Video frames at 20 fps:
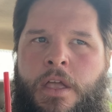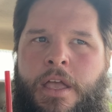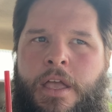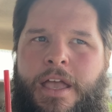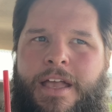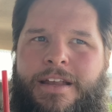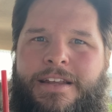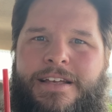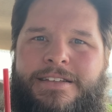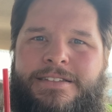
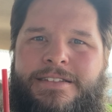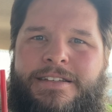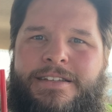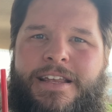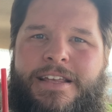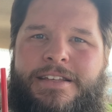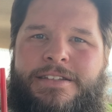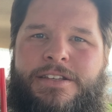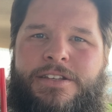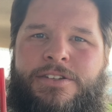It doesn't
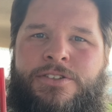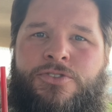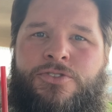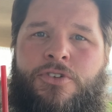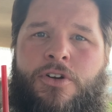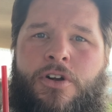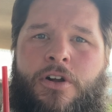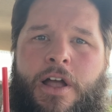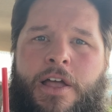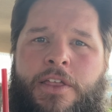taste as
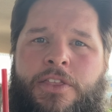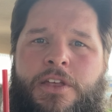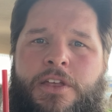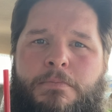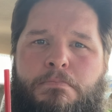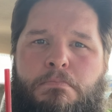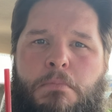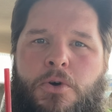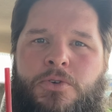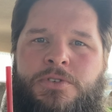strong. I think
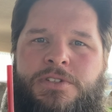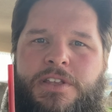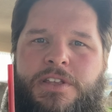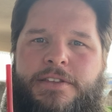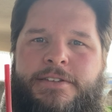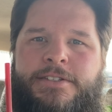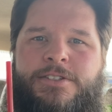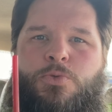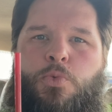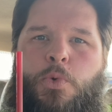most of the
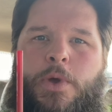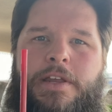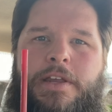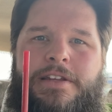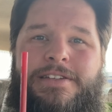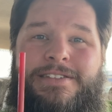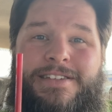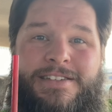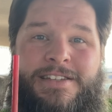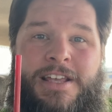
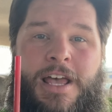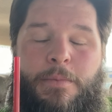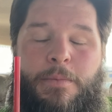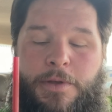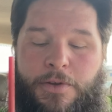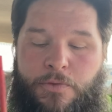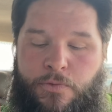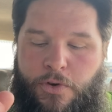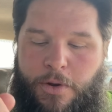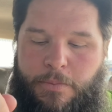sweetness is
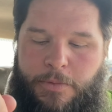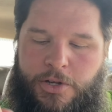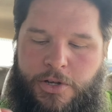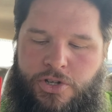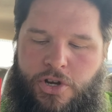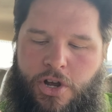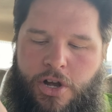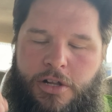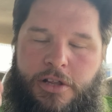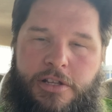coming from the
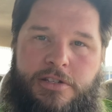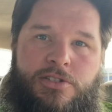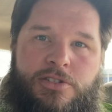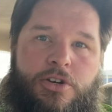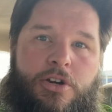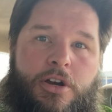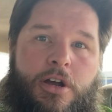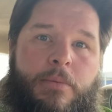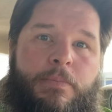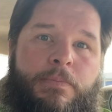chocolate
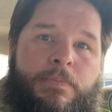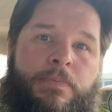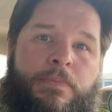syrup.